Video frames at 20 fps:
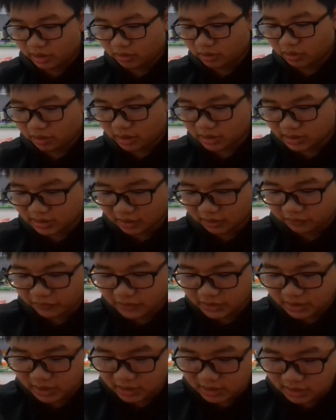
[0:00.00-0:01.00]
you know the
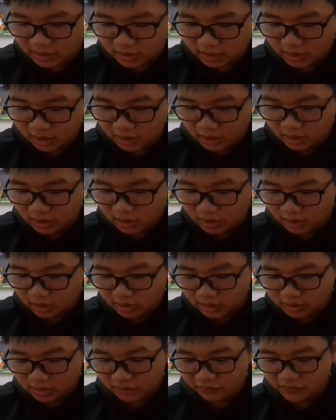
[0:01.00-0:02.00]
selfie sticks?
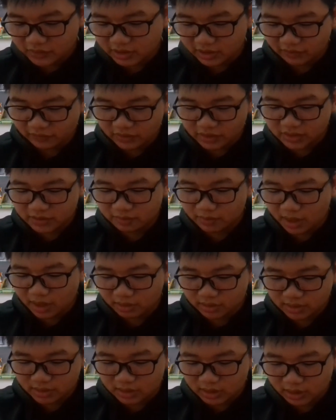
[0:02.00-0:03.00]
Selfie sticks have these
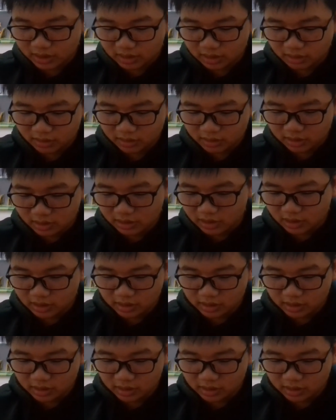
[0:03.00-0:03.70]
mounts thing on,